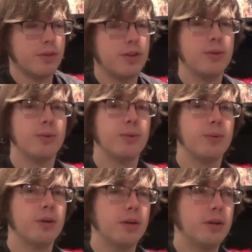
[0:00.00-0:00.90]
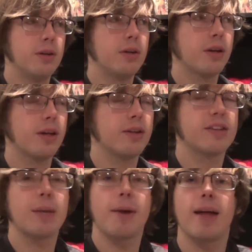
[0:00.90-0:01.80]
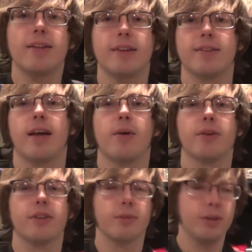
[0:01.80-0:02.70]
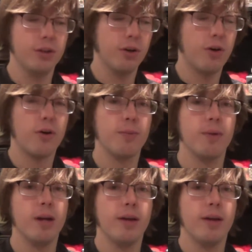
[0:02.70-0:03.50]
you can skip ahead 6 hours, because when you go home,